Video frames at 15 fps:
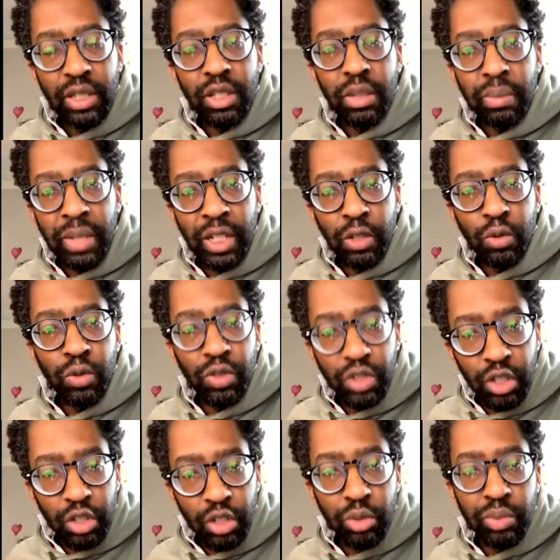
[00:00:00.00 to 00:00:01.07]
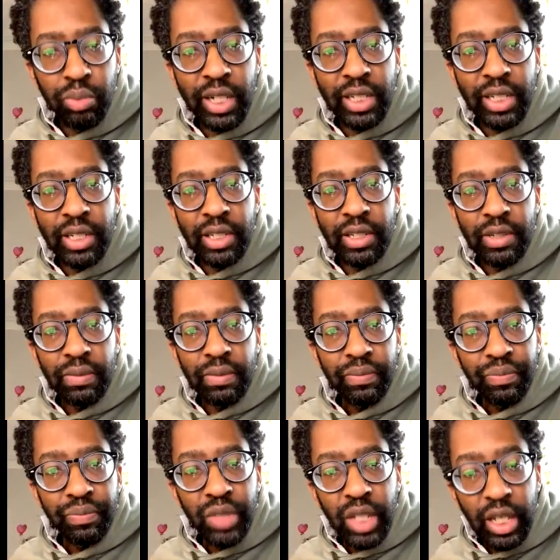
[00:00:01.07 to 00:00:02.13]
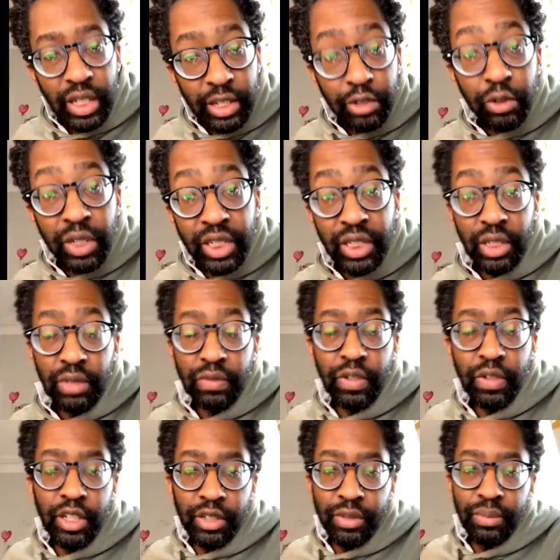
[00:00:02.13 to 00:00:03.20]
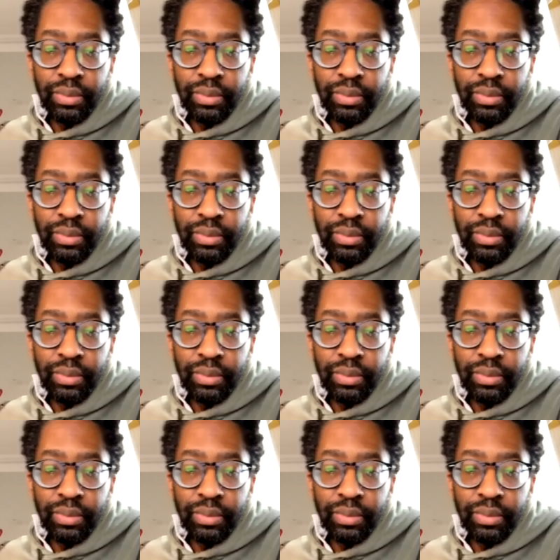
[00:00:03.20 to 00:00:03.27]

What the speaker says: to medical and surgical practice, and they're not easy to find.